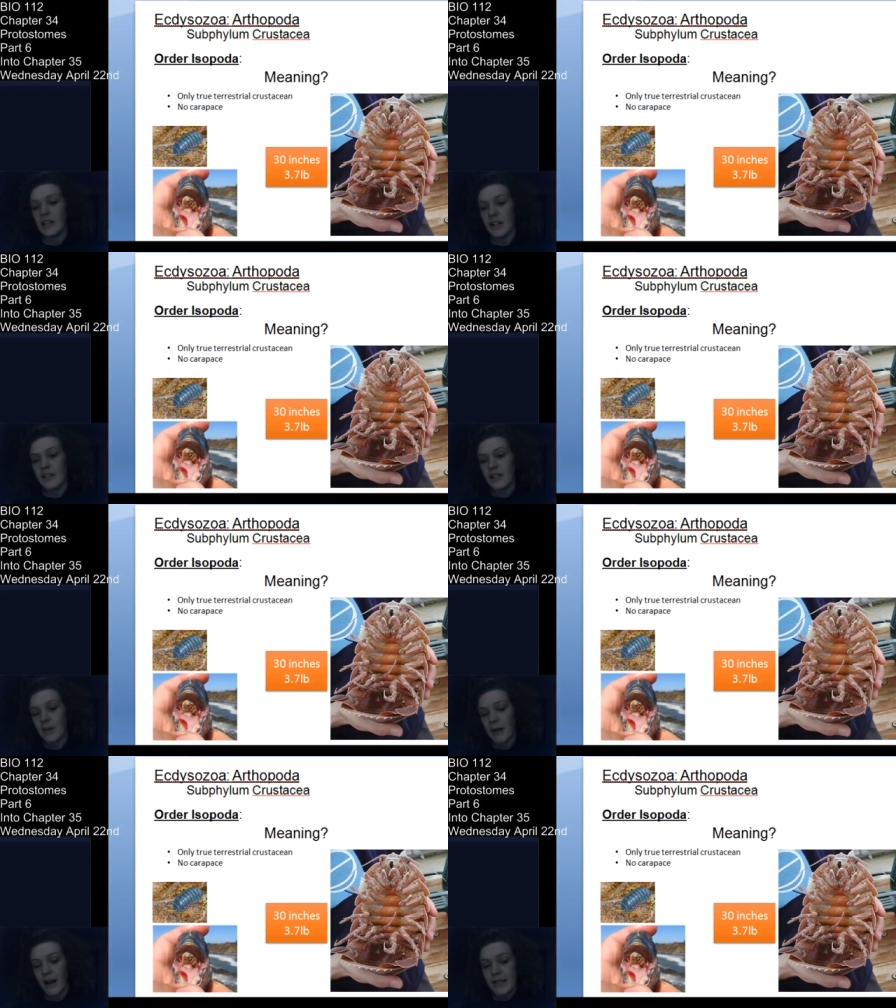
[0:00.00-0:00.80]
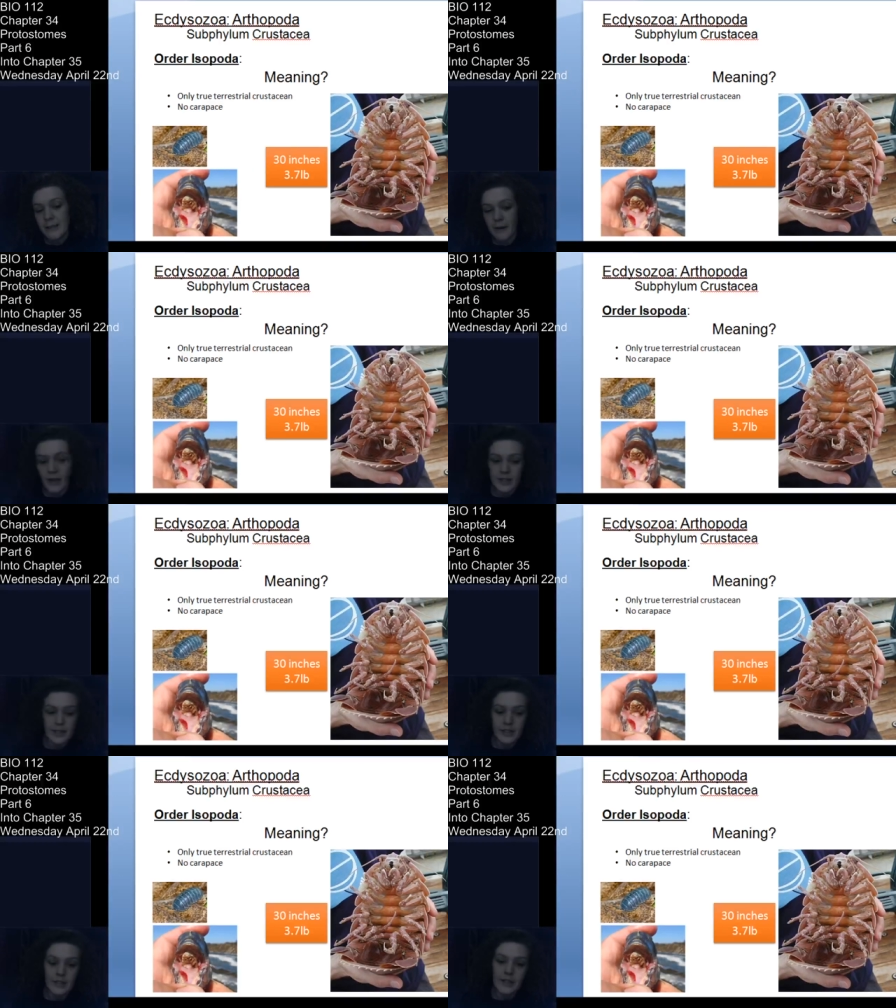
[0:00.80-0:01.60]
Now let's talk about
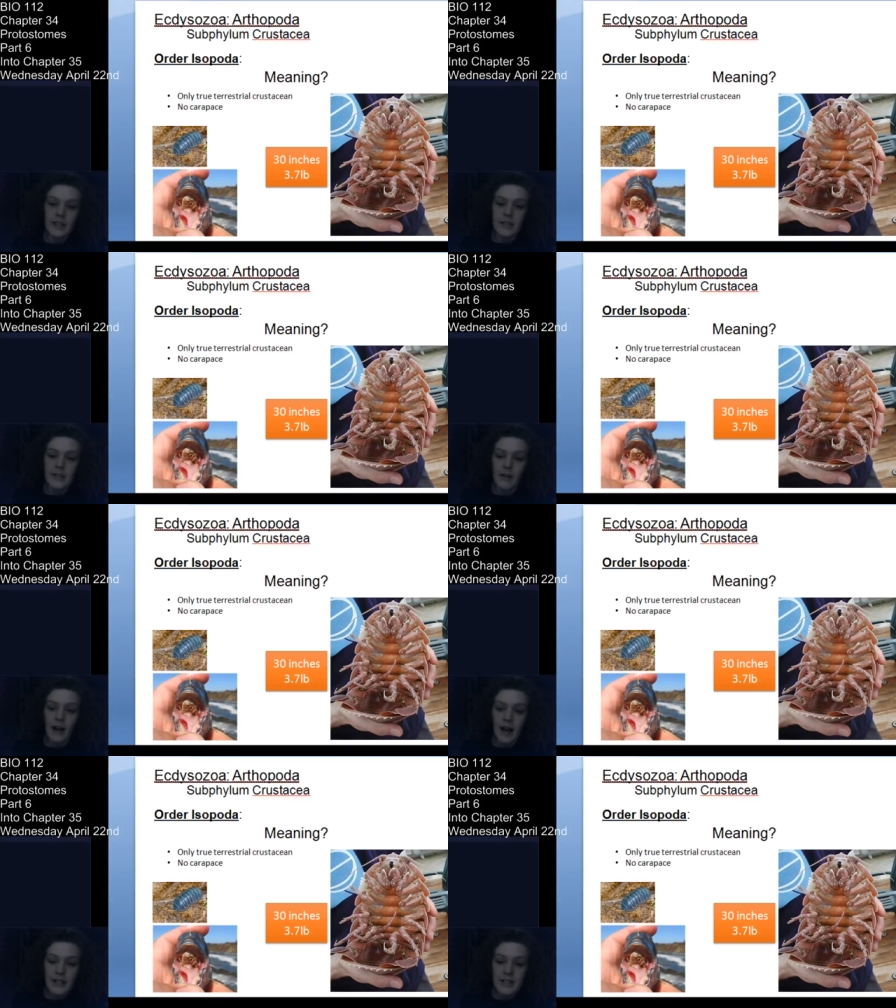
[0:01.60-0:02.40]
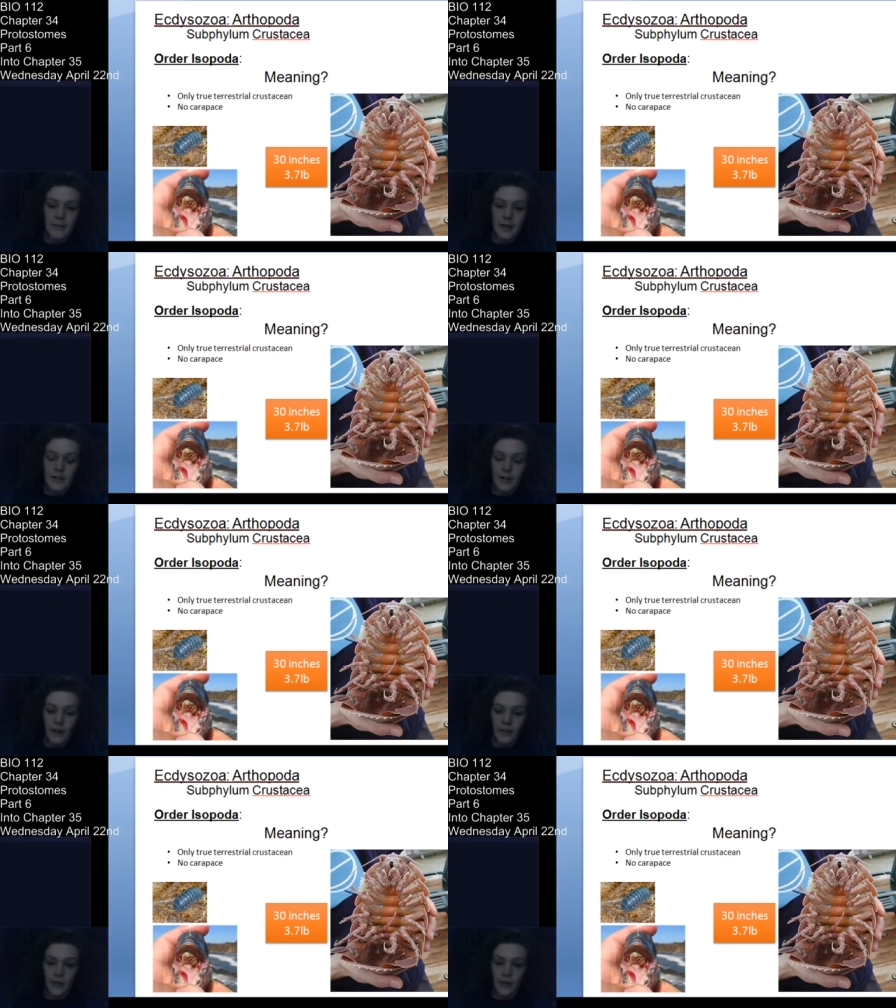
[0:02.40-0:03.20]
isopods. So isopods are
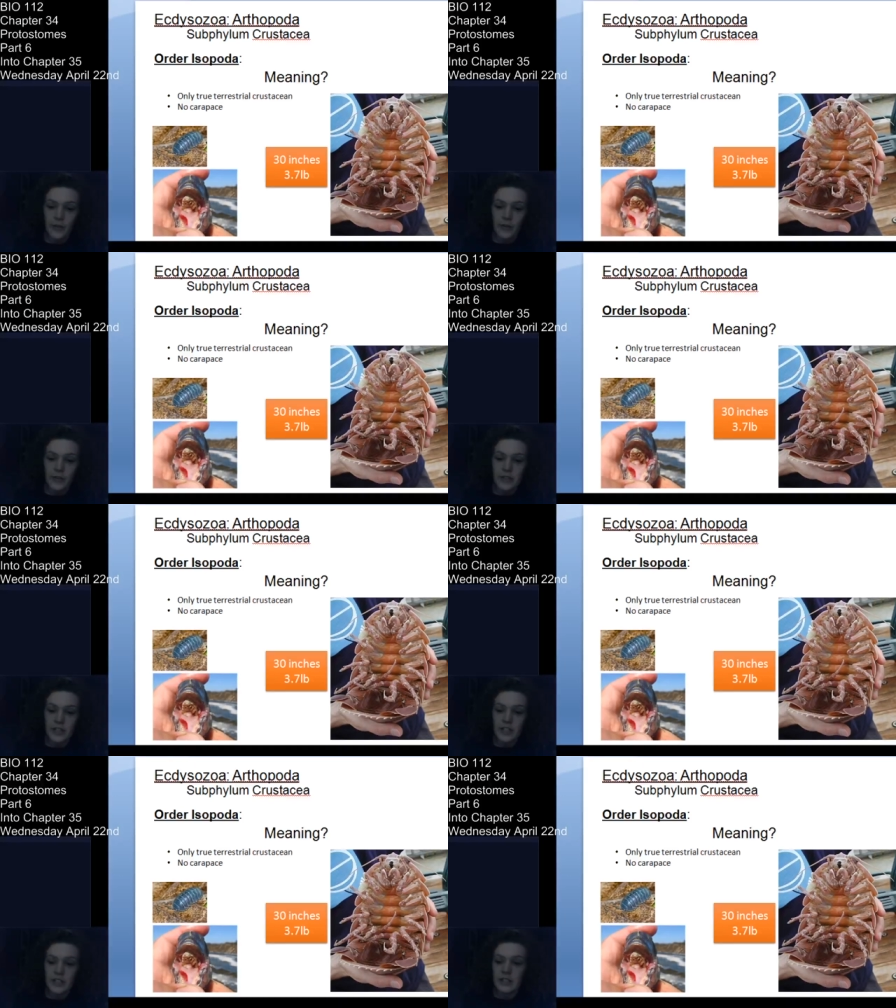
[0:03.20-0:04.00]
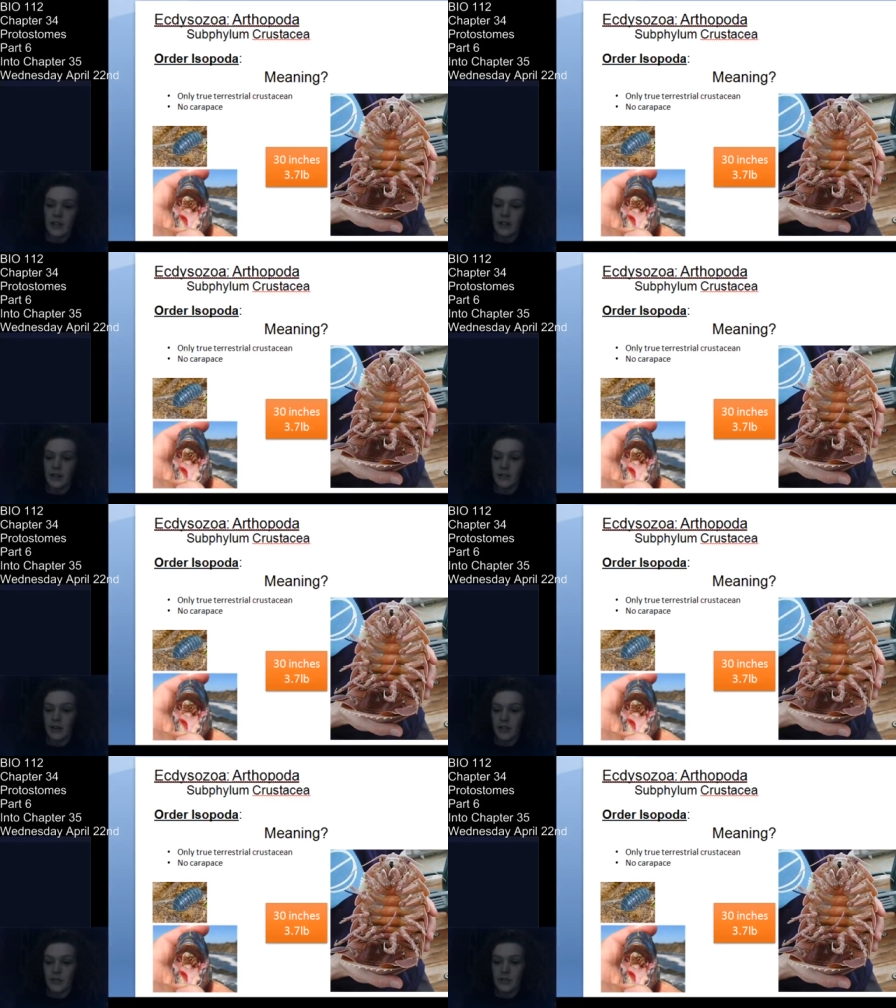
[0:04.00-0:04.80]
also crustaceans, and they are
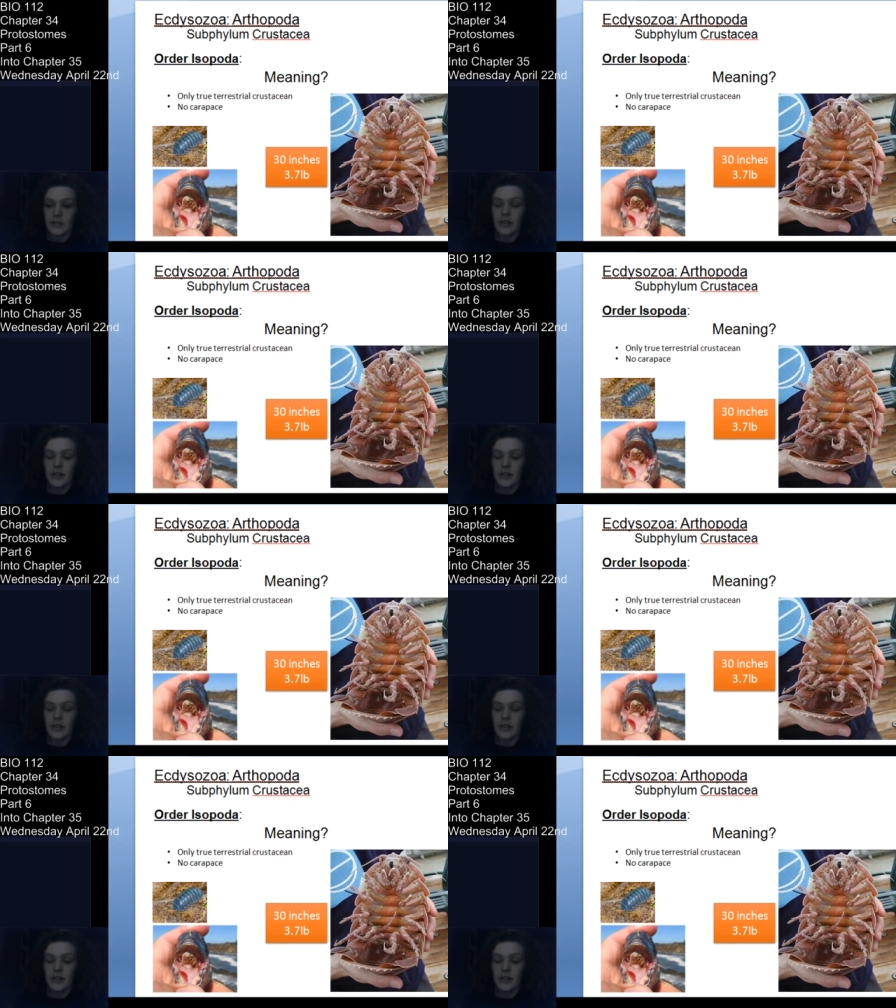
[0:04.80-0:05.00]
terrestrial.